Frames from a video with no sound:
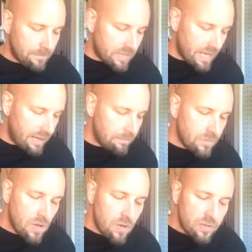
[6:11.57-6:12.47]
Okay?
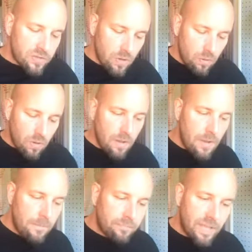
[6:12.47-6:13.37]
So
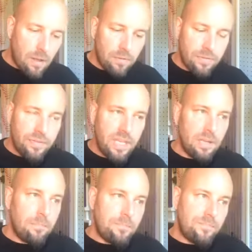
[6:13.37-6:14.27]
now the